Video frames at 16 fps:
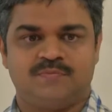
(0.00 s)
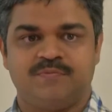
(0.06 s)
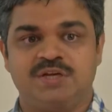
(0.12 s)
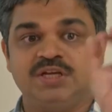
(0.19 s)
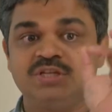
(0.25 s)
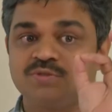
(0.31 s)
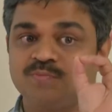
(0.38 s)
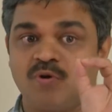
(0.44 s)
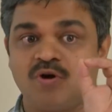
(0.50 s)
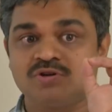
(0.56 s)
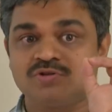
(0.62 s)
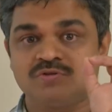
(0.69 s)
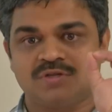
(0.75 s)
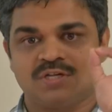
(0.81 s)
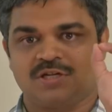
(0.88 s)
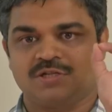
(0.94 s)
Each box
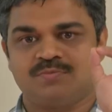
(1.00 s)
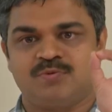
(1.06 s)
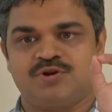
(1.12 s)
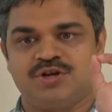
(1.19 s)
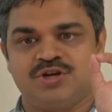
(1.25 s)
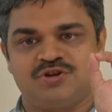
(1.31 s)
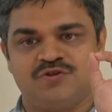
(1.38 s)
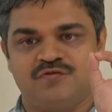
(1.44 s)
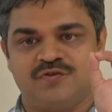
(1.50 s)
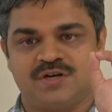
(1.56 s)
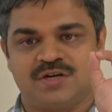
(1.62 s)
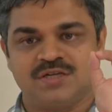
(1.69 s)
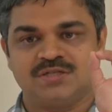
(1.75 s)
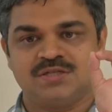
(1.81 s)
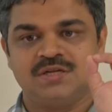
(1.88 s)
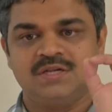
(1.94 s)
is corresponding to a
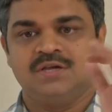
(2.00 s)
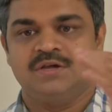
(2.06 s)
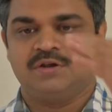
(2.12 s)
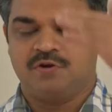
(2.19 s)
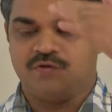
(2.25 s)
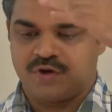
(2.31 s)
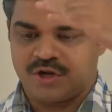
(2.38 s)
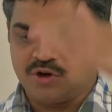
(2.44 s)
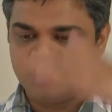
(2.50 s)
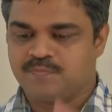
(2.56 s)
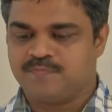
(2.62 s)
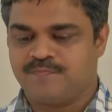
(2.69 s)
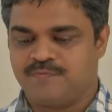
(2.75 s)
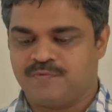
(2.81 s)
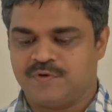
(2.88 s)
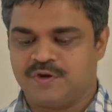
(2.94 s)
vertex. Now,
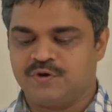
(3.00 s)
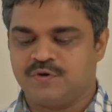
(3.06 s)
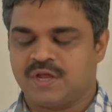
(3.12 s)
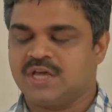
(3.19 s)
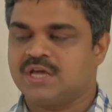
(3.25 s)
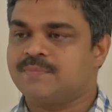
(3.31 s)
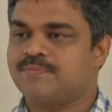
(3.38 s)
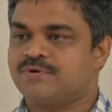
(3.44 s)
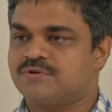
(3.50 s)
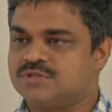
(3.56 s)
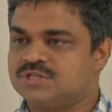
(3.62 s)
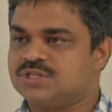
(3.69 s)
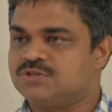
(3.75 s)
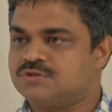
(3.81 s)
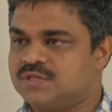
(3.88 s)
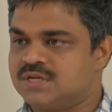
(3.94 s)
when you take a
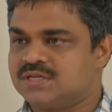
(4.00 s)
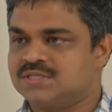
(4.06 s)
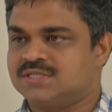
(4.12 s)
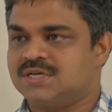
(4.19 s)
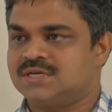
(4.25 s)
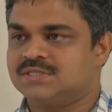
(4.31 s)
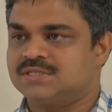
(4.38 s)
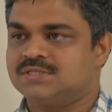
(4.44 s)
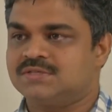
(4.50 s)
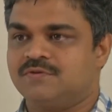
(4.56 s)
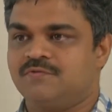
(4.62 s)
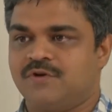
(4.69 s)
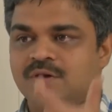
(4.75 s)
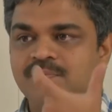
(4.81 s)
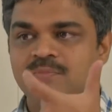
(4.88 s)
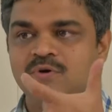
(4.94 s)
project to the x axis,
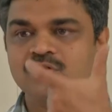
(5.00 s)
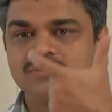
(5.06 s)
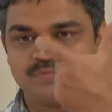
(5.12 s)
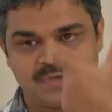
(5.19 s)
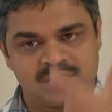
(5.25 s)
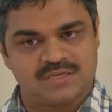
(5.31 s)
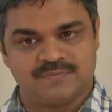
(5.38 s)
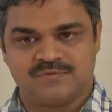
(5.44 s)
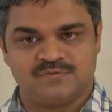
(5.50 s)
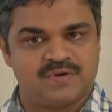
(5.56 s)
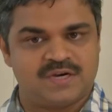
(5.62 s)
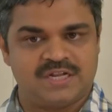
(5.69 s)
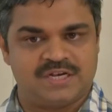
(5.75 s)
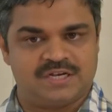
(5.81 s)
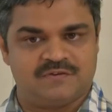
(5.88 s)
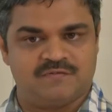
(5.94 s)
one box becomes one
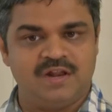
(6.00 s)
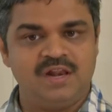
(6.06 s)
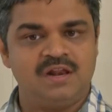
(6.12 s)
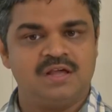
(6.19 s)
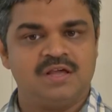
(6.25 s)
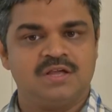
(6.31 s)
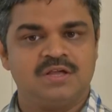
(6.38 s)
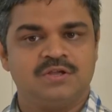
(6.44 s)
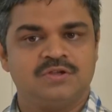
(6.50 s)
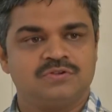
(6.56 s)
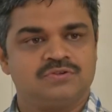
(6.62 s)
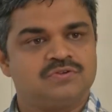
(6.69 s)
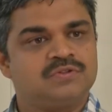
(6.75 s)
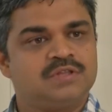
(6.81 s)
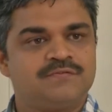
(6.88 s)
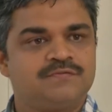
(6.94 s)
interval.
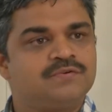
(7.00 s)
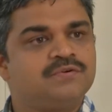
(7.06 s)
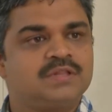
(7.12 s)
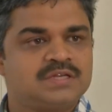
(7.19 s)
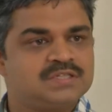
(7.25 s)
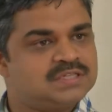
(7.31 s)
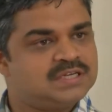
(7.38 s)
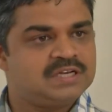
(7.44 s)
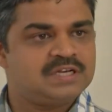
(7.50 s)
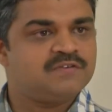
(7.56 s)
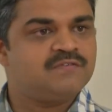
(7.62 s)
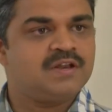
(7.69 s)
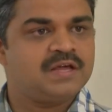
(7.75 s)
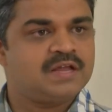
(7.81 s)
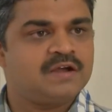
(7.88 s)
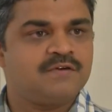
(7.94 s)
So, therefore, there is an
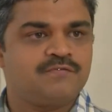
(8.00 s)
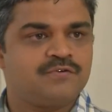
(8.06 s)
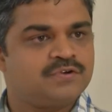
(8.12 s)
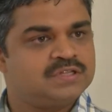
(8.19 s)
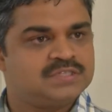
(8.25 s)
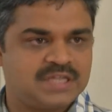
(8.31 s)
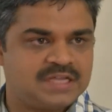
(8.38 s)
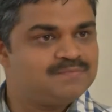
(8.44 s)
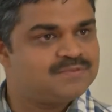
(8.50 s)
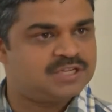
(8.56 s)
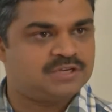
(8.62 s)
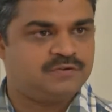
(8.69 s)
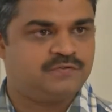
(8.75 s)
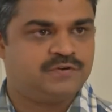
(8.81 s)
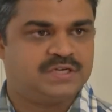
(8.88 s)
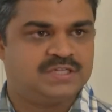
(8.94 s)
interval graph on the same set
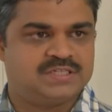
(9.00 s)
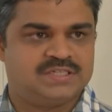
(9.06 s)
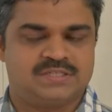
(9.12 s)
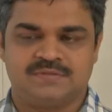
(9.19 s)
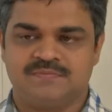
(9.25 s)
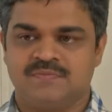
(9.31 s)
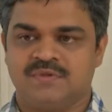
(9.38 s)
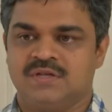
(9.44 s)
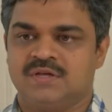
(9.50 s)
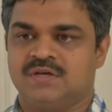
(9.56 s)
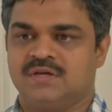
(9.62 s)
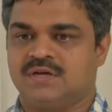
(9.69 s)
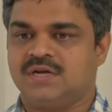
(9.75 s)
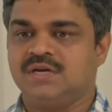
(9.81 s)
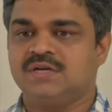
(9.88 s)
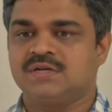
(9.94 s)
of vertices,
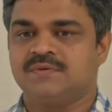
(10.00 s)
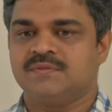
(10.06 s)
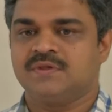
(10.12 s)
right.